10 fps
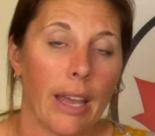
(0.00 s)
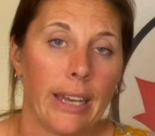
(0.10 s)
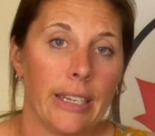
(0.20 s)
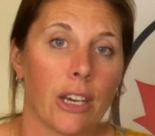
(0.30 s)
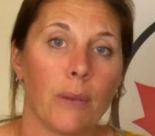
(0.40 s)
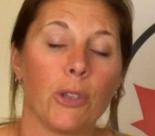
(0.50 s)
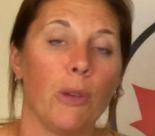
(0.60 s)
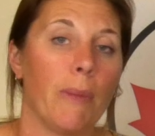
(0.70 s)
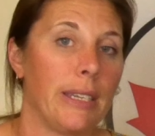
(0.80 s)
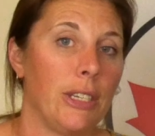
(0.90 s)
any times that
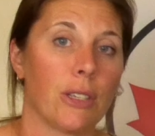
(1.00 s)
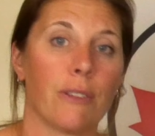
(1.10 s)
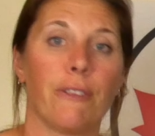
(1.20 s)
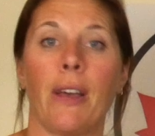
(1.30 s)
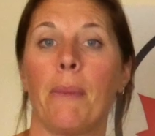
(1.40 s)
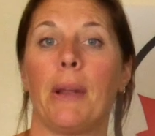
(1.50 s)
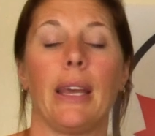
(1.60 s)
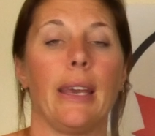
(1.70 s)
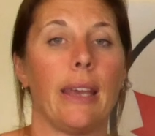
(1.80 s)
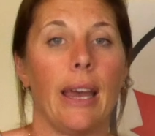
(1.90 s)
you met each other's family,